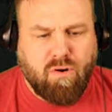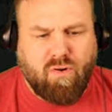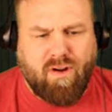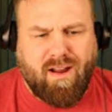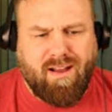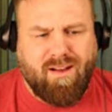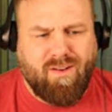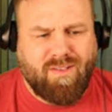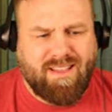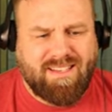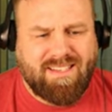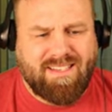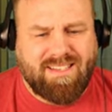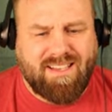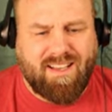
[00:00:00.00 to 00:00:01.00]
Bro,
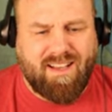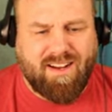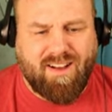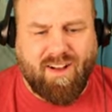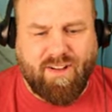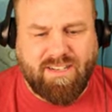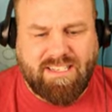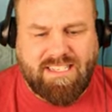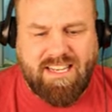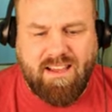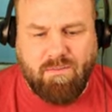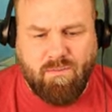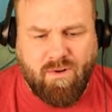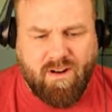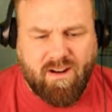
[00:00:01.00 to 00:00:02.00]
this is called
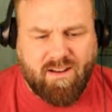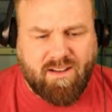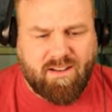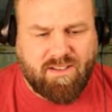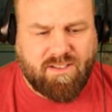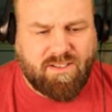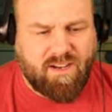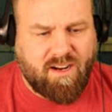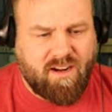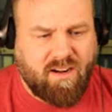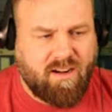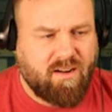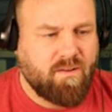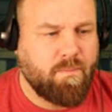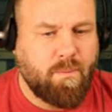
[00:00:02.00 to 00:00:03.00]
teamwork, sir.